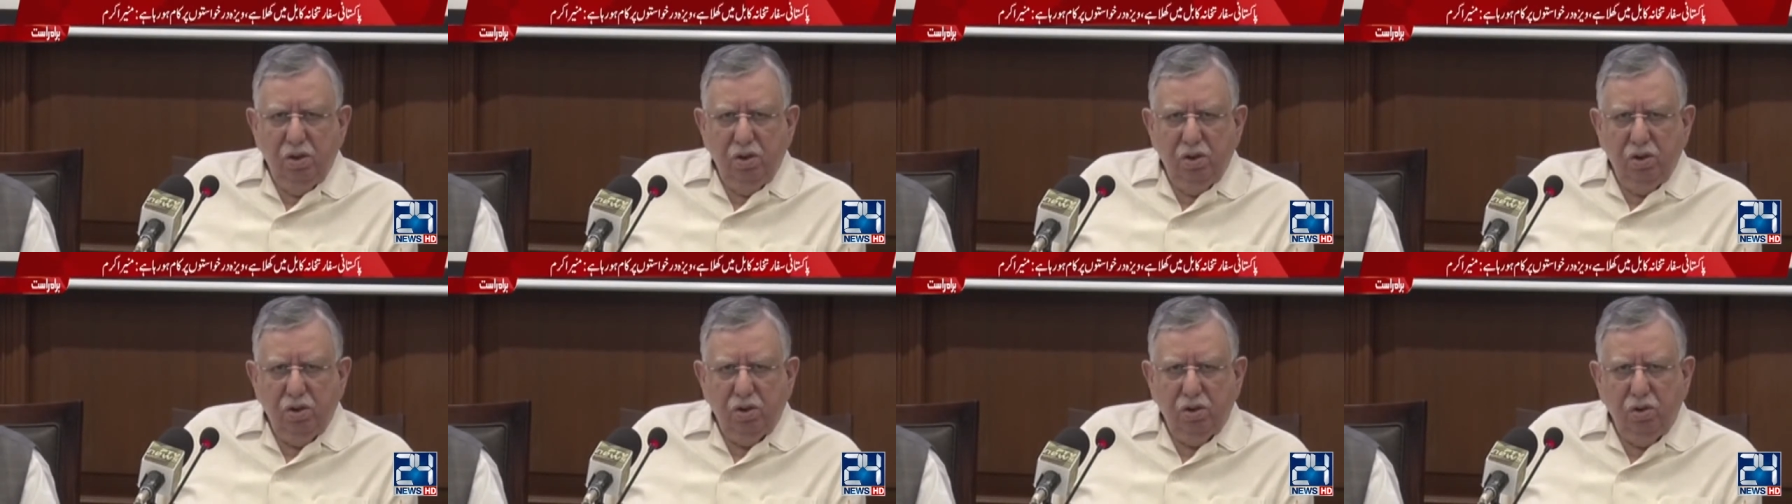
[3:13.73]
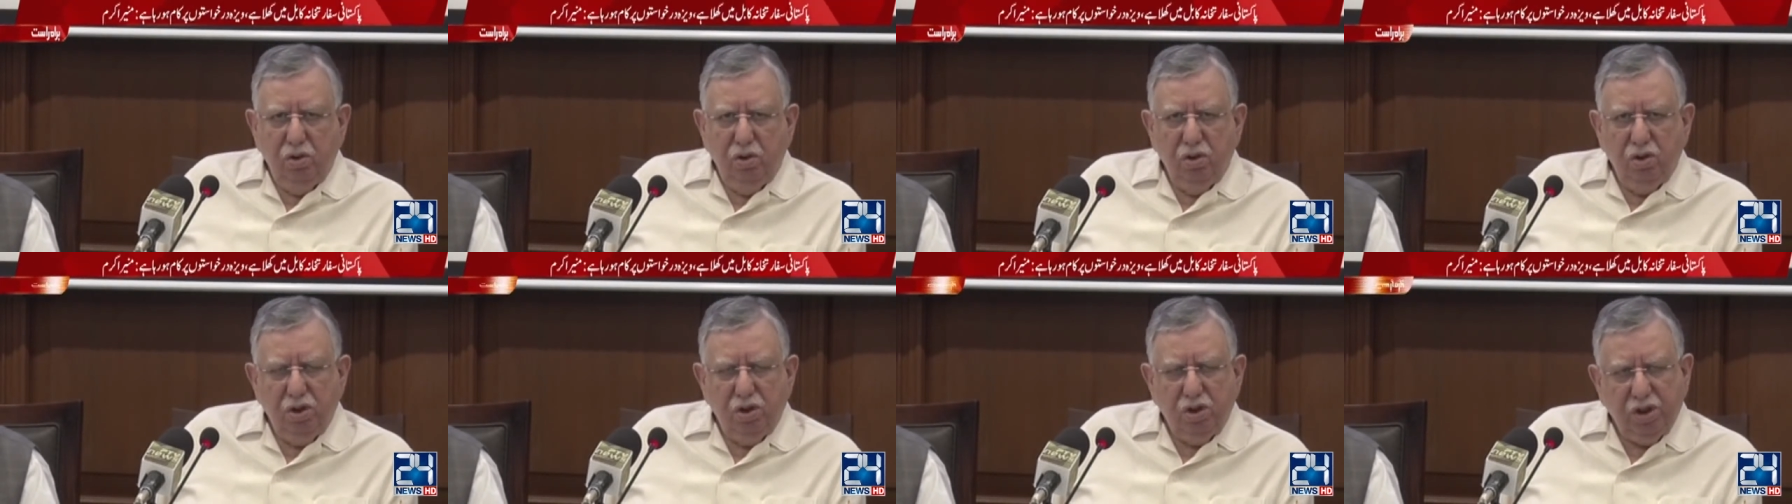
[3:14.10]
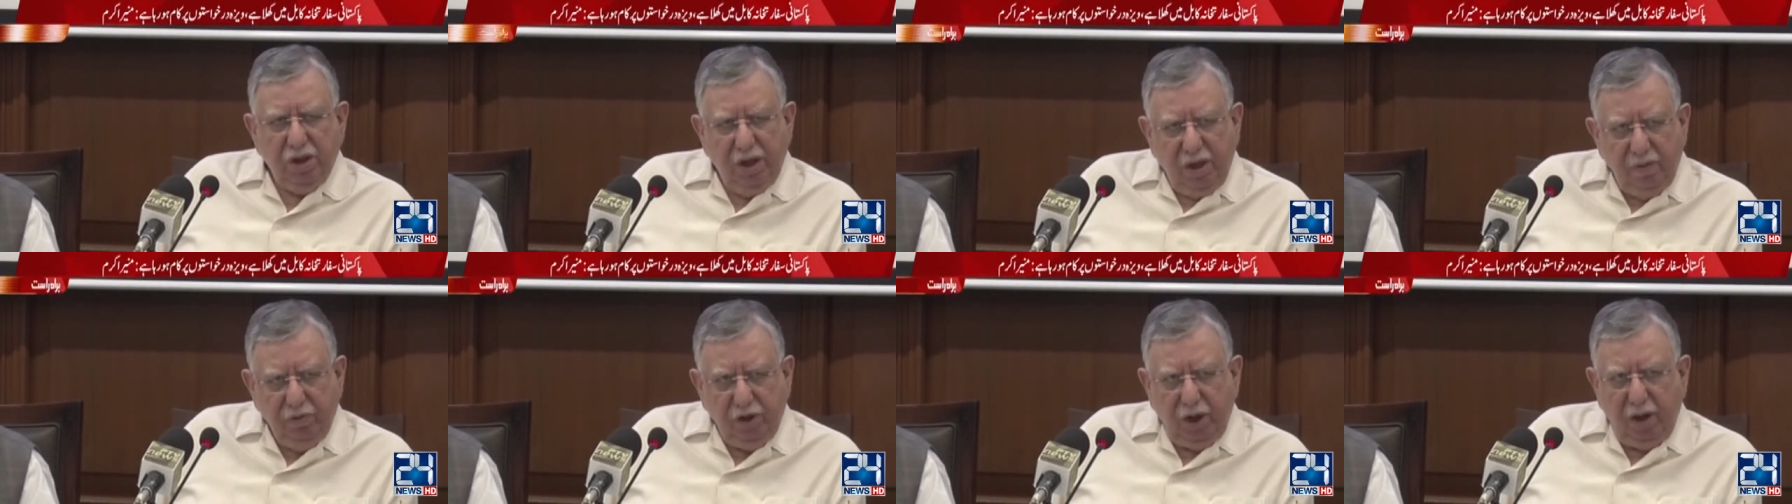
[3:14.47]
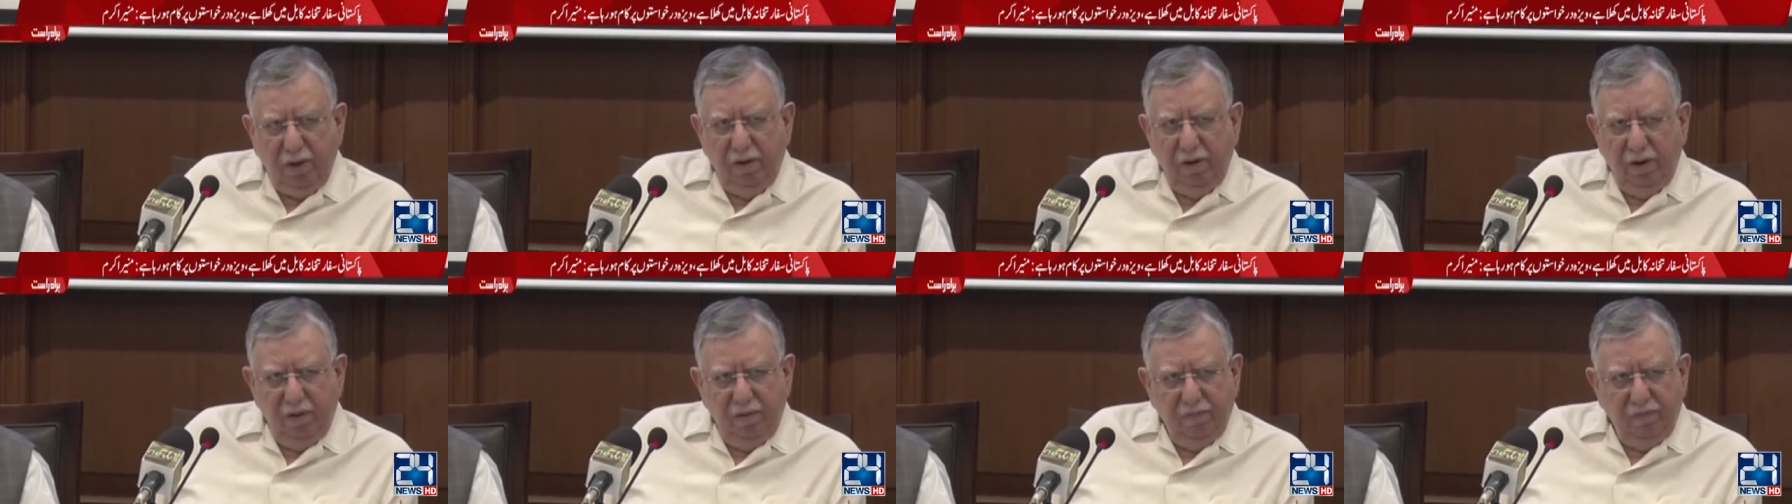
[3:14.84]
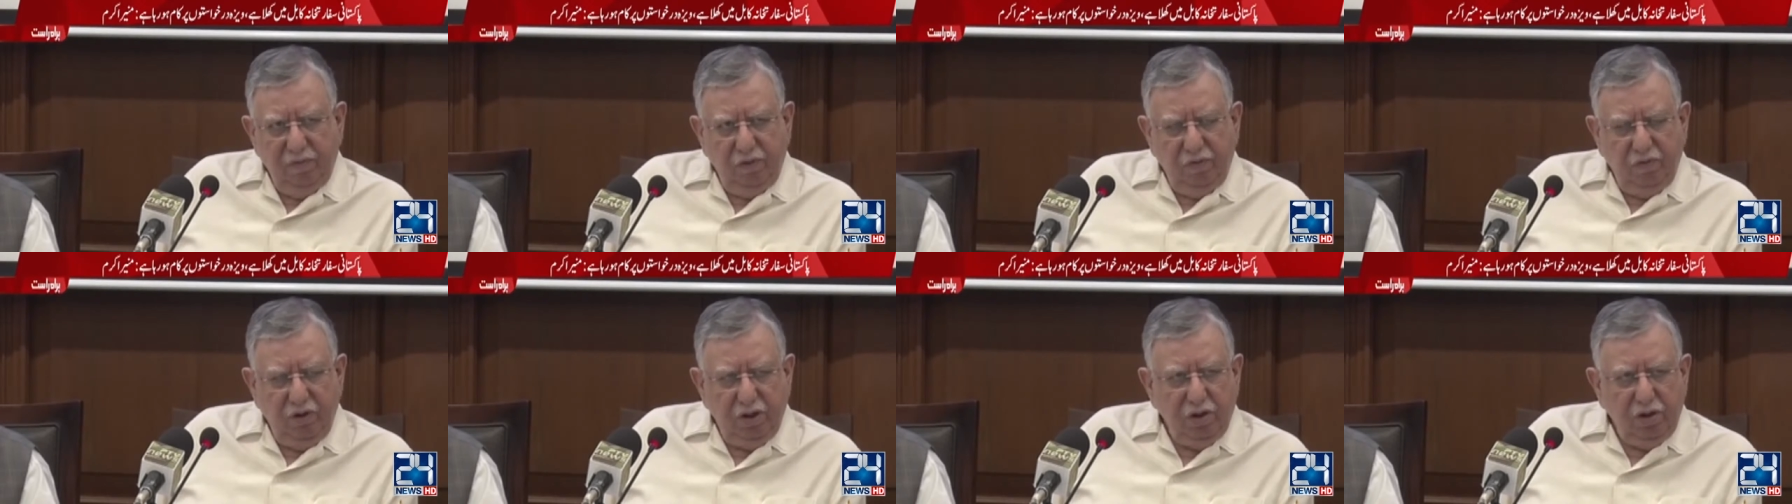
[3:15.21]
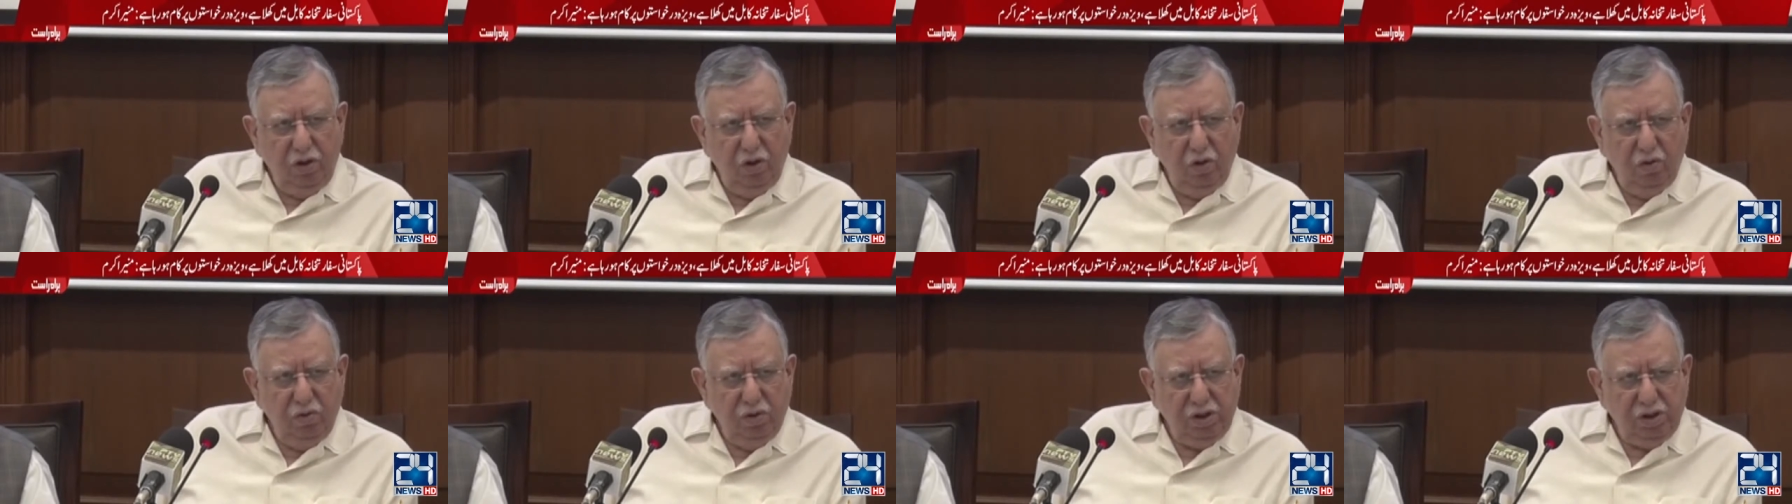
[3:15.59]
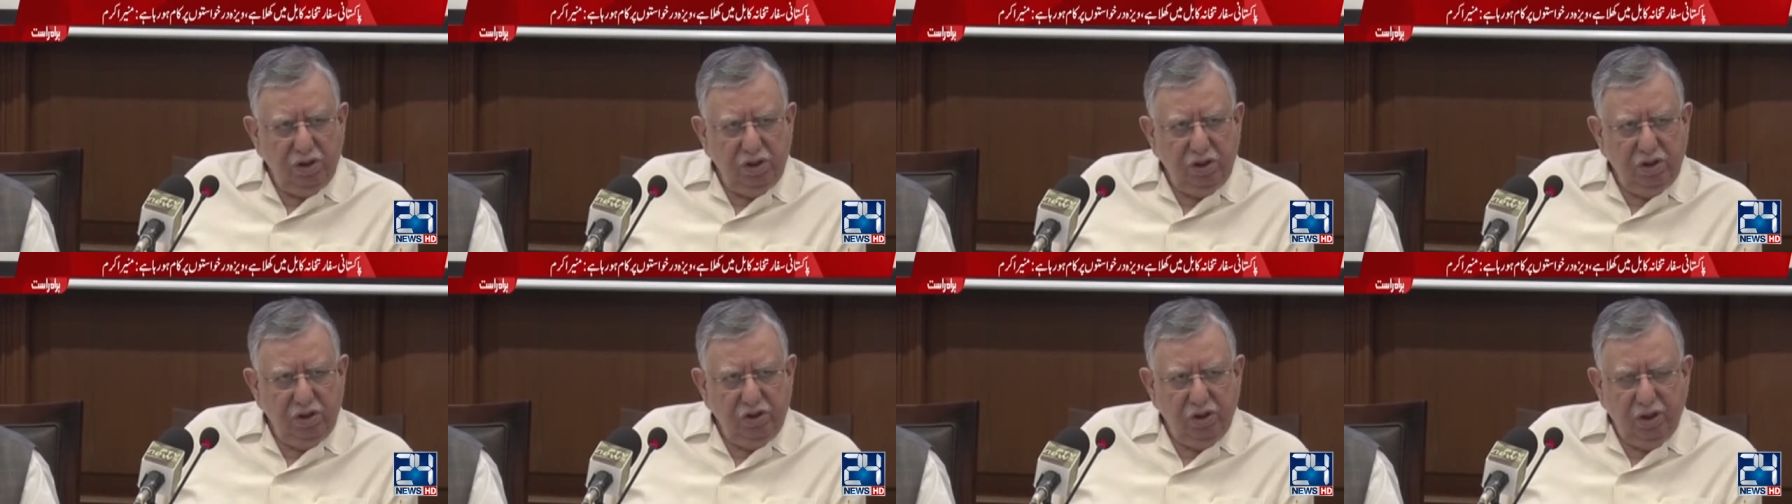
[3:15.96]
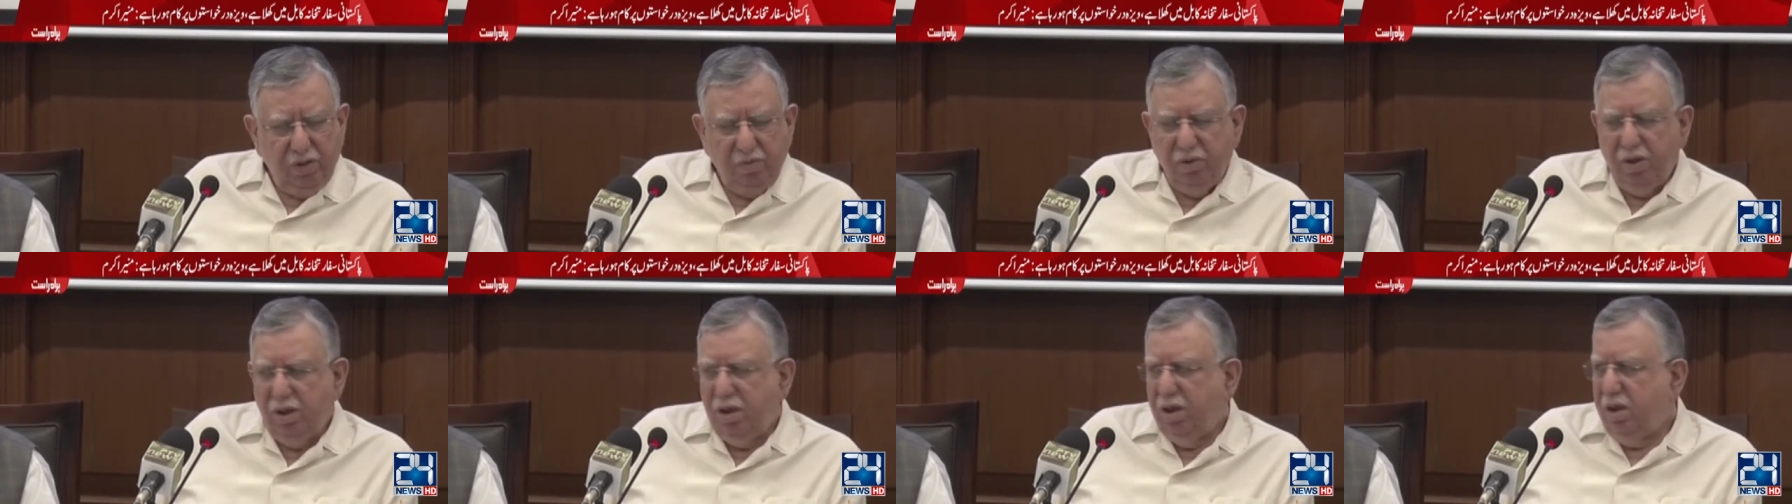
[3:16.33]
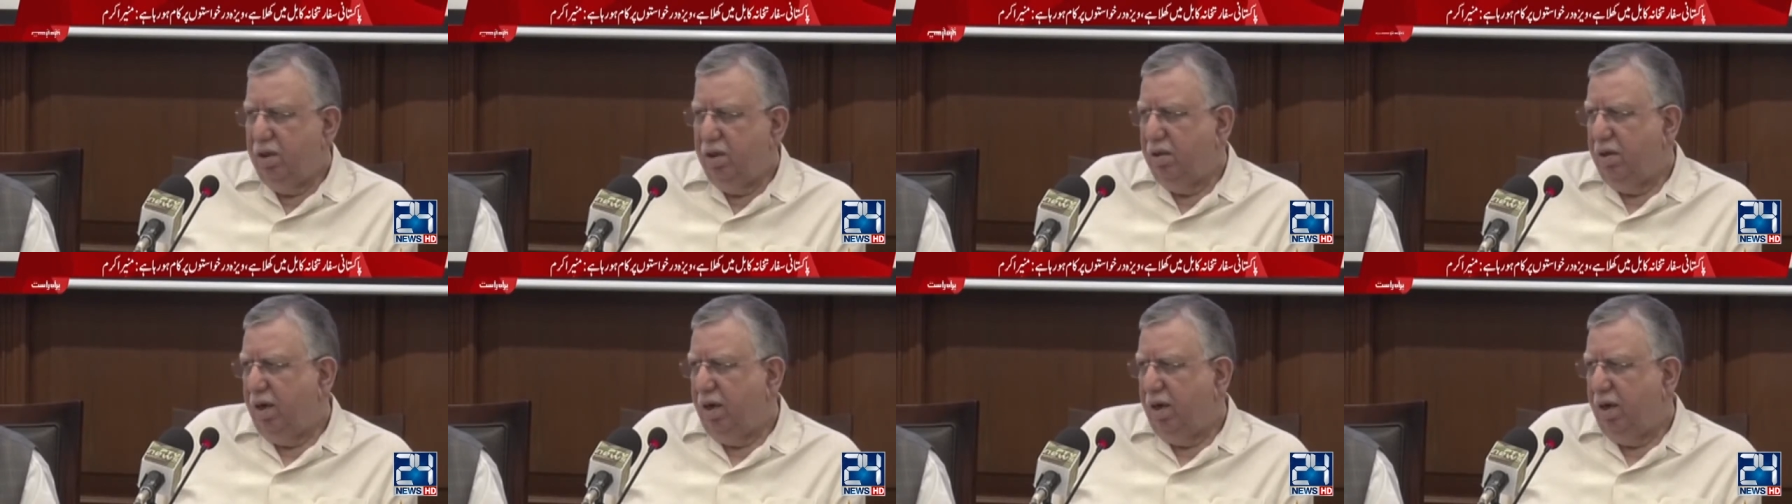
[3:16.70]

So same thing with the overseas chamber.